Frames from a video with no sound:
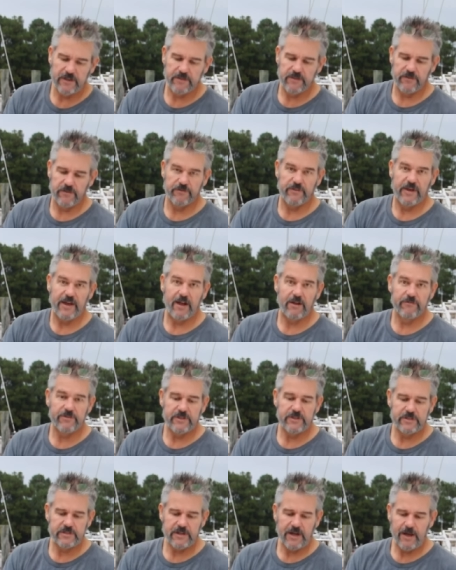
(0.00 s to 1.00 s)
this valve
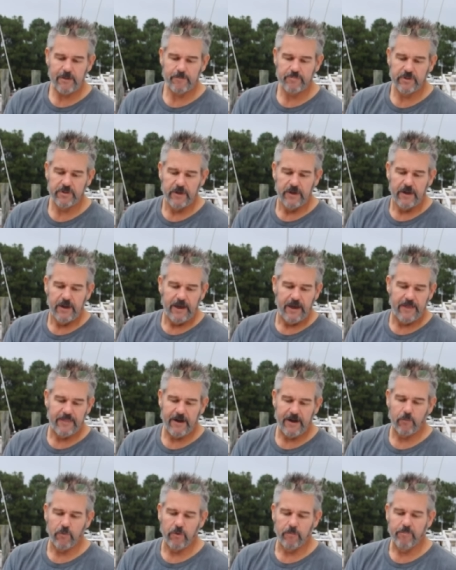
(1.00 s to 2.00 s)
at the top, and
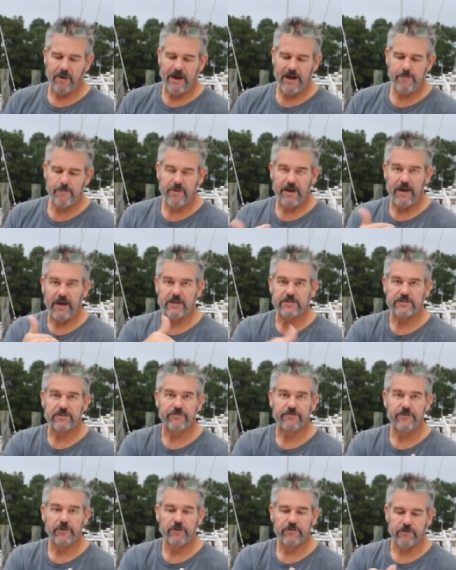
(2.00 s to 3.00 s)
that will bypass the
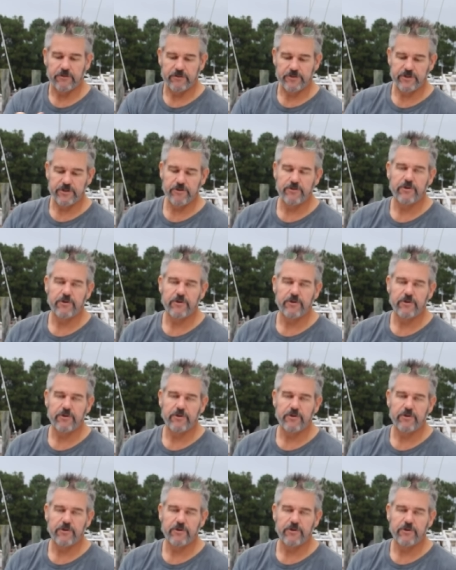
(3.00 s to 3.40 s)
filter, so